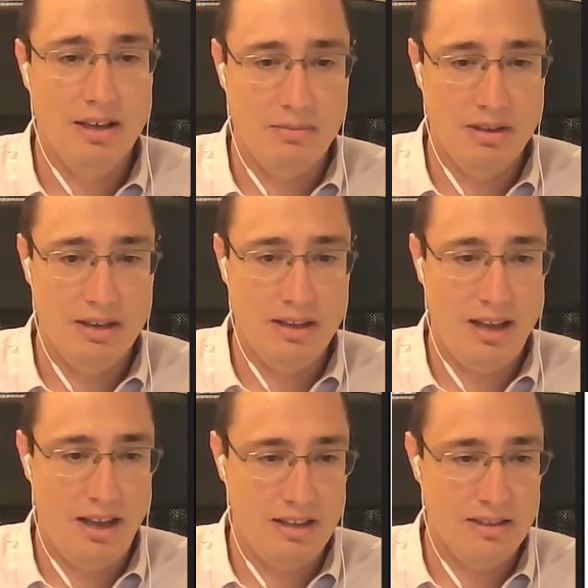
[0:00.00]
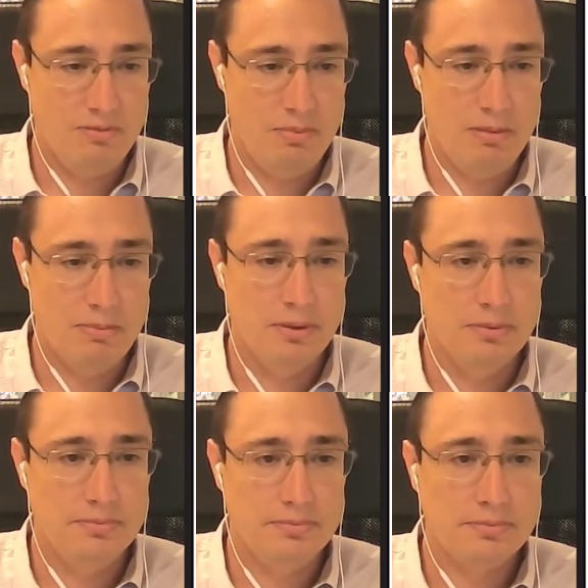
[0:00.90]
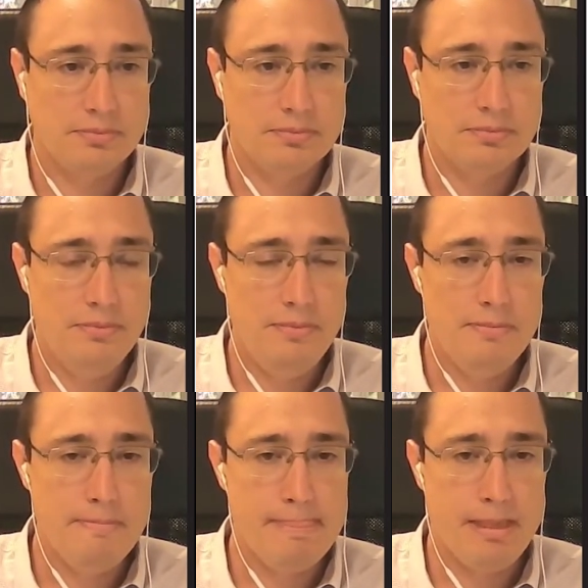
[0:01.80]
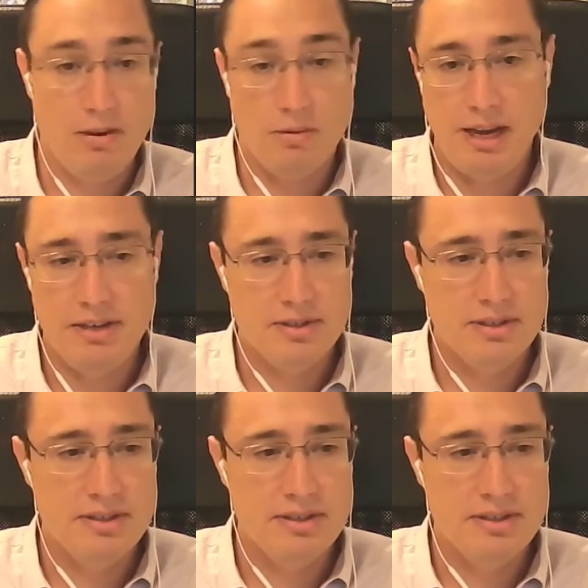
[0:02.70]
into the hands of people or patients.